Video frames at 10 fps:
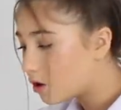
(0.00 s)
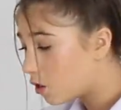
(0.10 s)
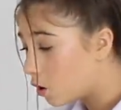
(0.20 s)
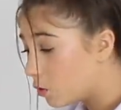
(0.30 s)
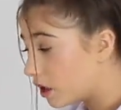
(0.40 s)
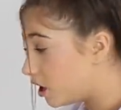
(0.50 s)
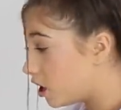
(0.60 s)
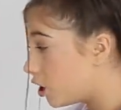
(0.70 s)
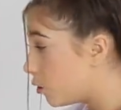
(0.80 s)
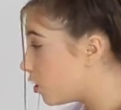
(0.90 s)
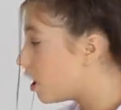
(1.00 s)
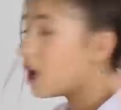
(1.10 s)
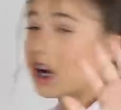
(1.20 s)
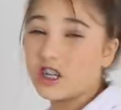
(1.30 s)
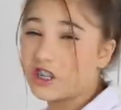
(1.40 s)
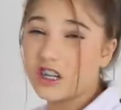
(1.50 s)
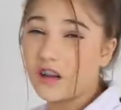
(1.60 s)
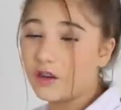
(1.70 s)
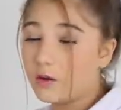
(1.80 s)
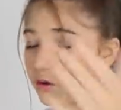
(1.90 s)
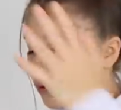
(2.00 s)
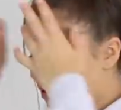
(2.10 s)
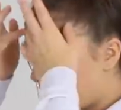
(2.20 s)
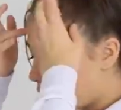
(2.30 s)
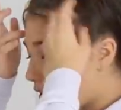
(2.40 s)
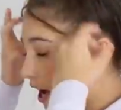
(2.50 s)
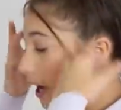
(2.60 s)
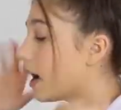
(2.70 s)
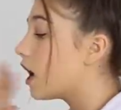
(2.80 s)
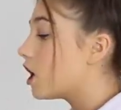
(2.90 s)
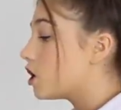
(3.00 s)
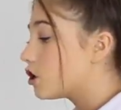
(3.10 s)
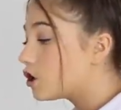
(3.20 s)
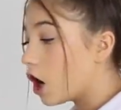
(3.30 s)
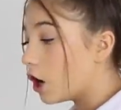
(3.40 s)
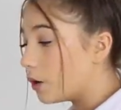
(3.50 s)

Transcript: cool and cute, and I just love unicorns anyway. So